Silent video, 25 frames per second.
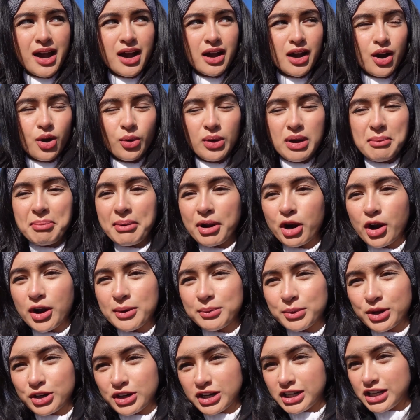pa-uwi, pero I'm
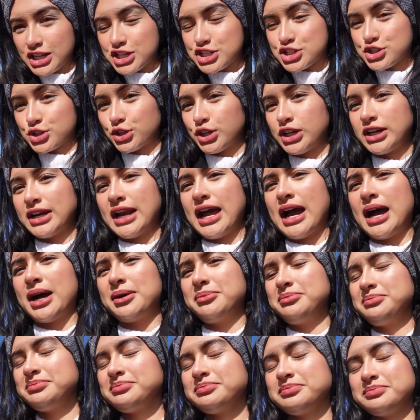already sure na
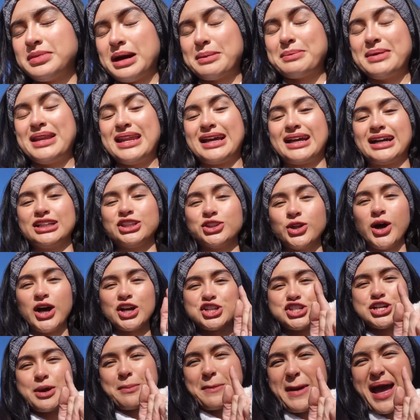babalikan ko
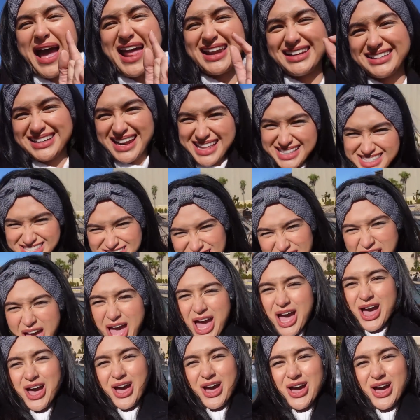ang Japan. Let's go!